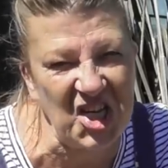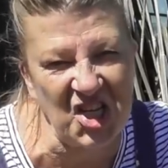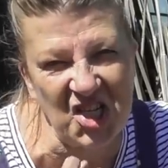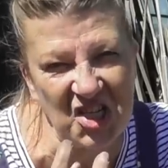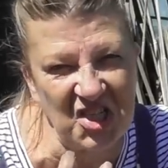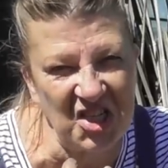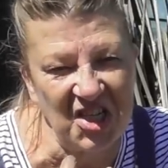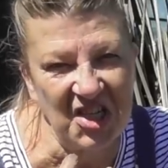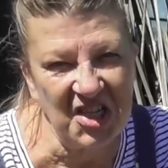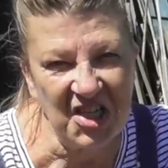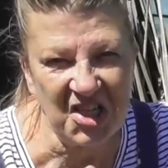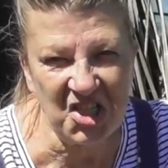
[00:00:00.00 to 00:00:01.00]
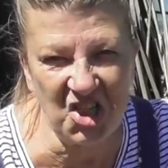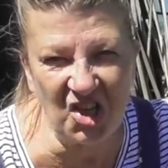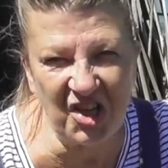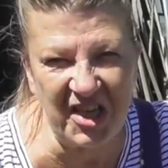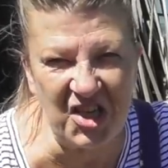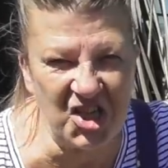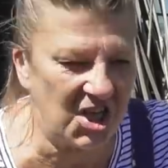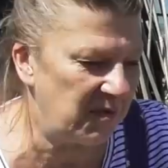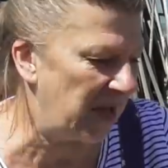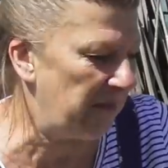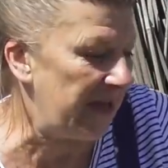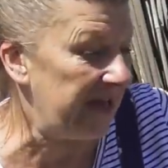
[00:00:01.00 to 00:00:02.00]
good, chunky,
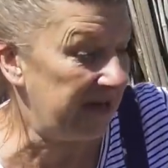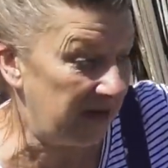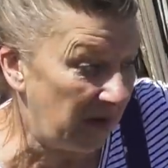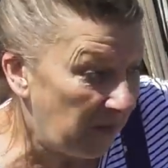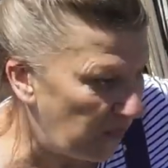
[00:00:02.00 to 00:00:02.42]
chewy bean.